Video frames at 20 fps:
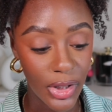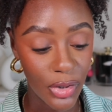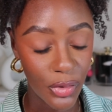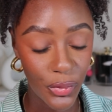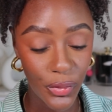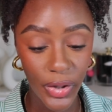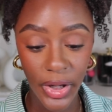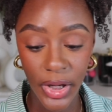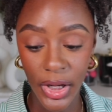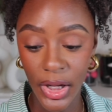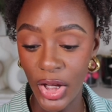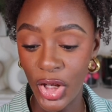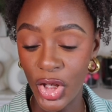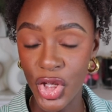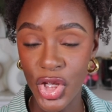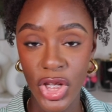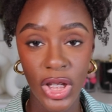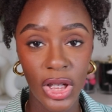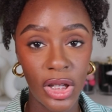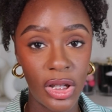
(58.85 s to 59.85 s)
freaking
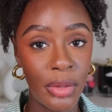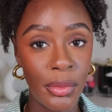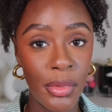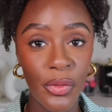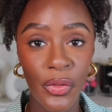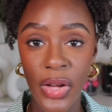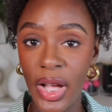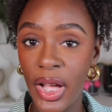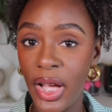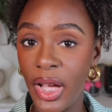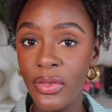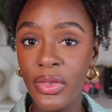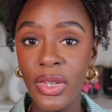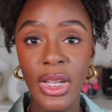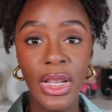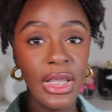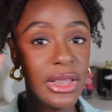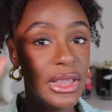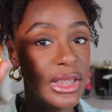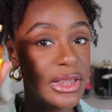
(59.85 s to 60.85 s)
Chanel No. 5,
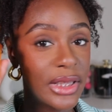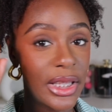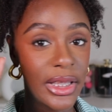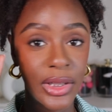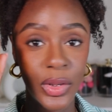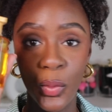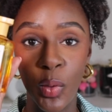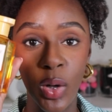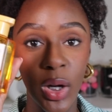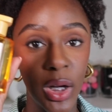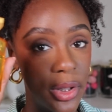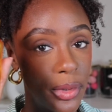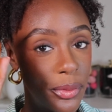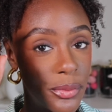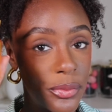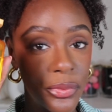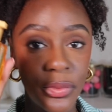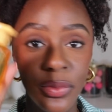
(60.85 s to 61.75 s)
this ain't the one.